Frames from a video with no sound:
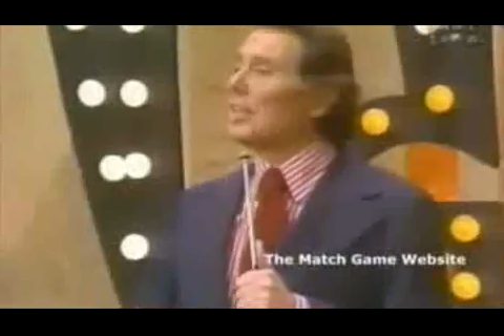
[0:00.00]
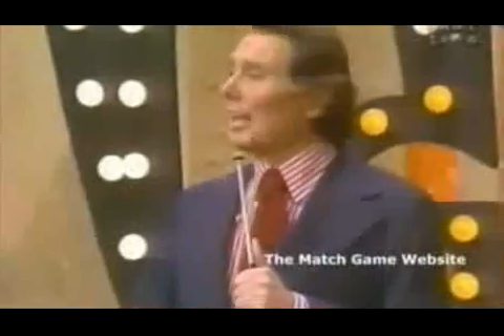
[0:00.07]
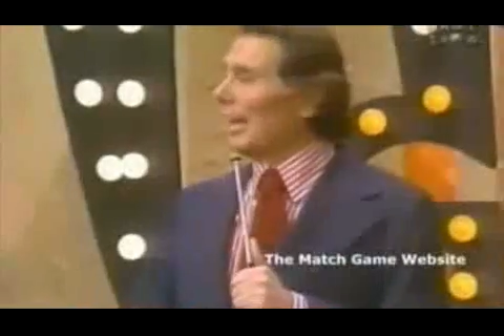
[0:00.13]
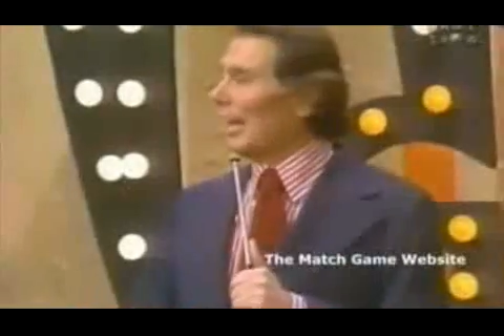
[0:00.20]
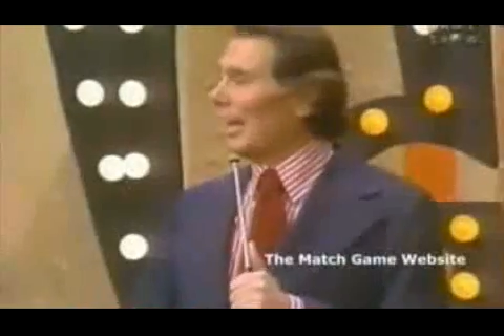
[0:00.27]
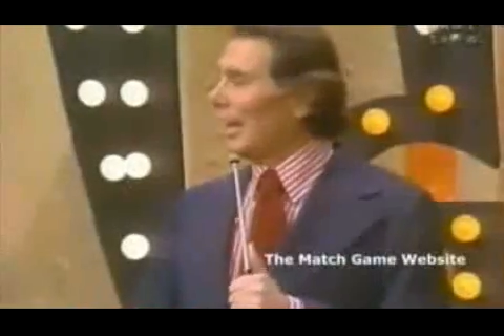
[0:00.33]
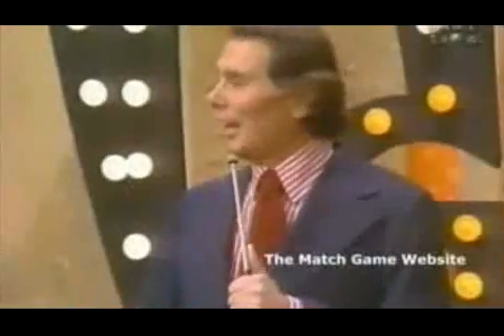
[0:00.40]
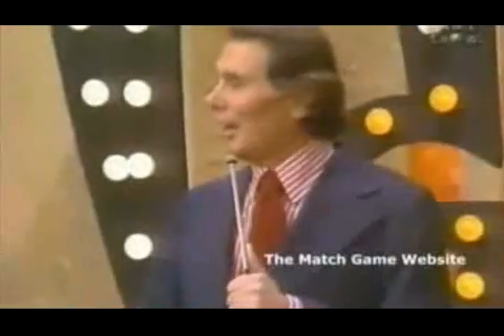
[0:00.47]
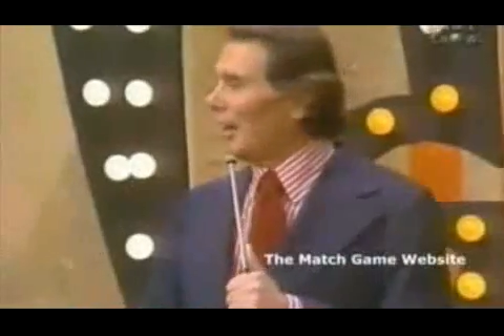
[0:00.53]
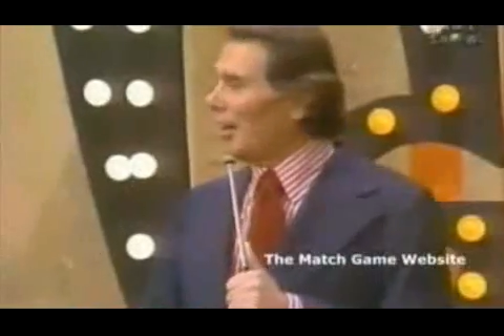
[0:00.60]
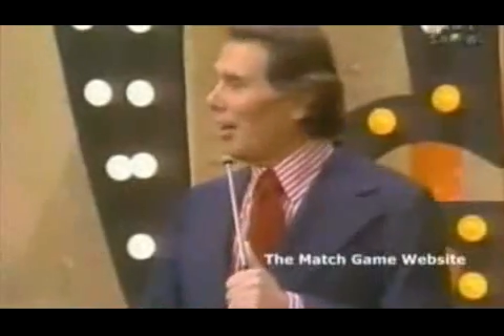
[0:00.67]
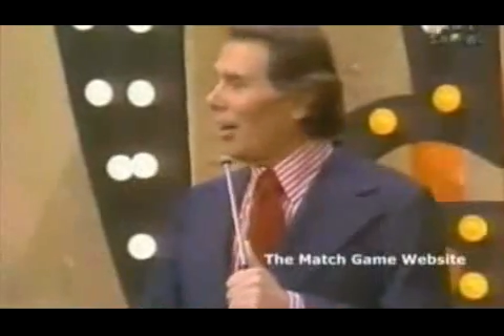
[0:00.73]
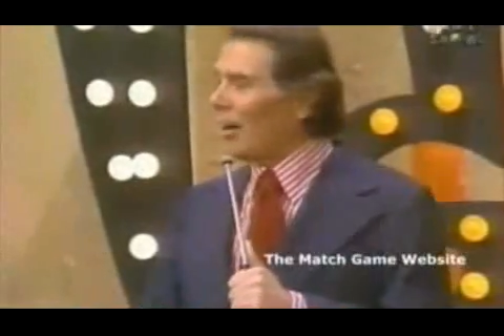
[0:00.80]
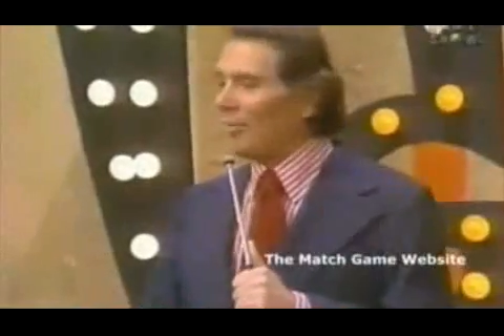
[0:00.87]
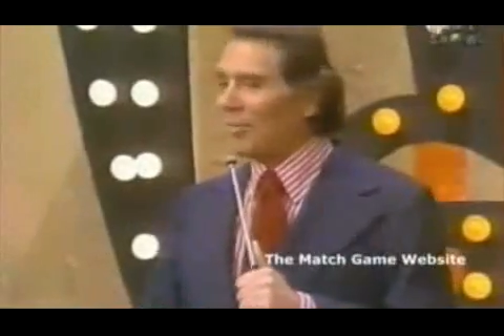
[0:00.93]
day
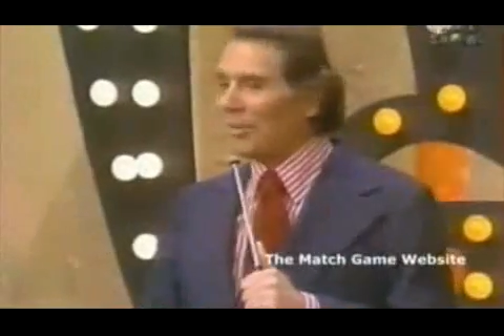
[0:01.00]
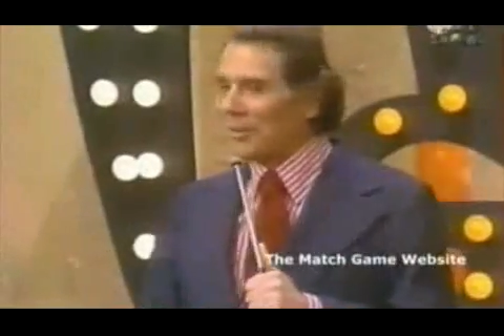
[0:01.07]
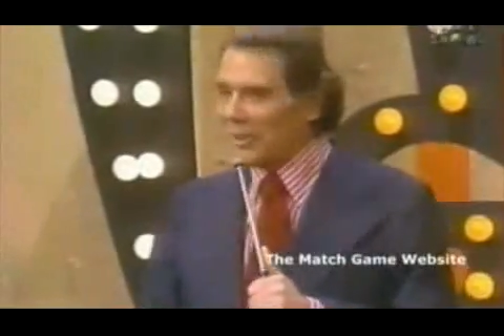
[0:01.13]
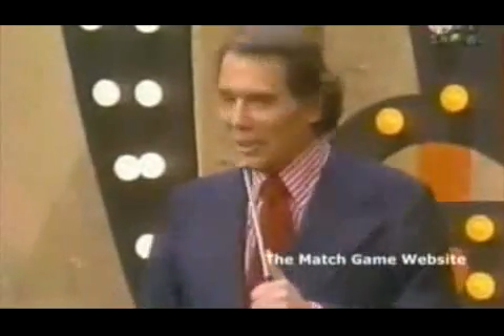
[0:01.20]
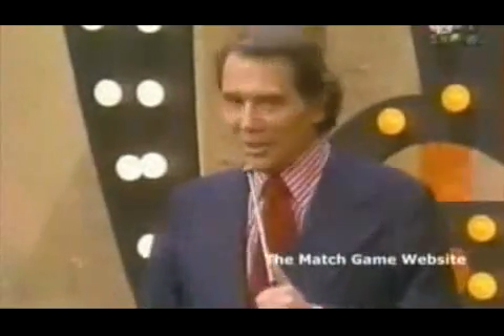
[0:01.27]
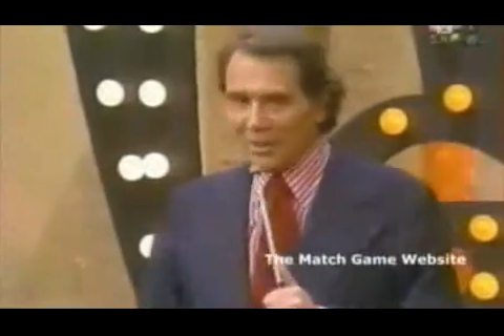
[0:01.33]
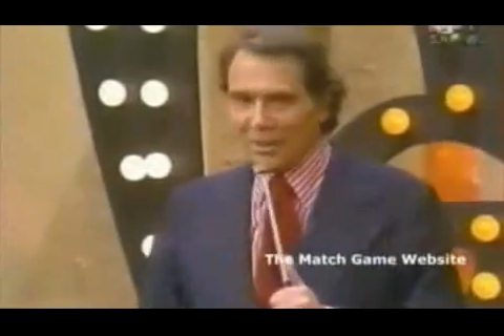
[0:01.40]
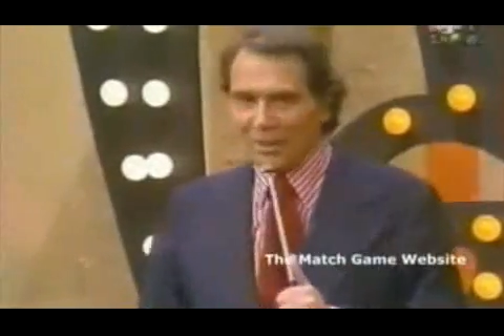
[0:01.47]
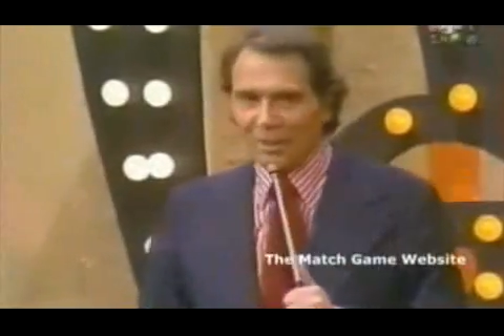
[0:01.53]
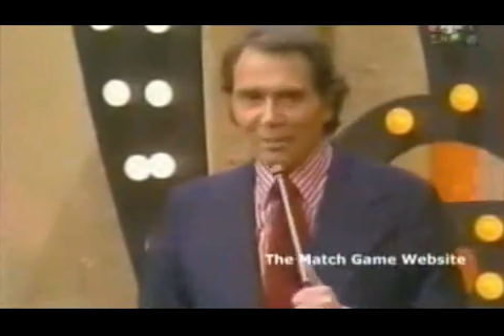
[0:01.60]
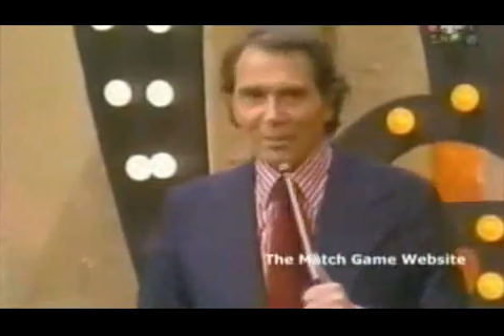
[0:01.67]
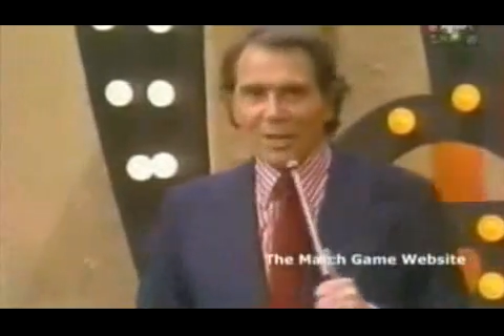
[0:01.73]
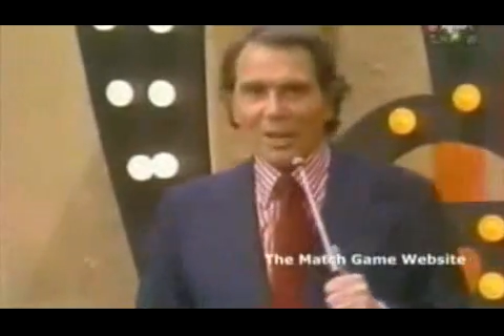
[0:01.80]
of the year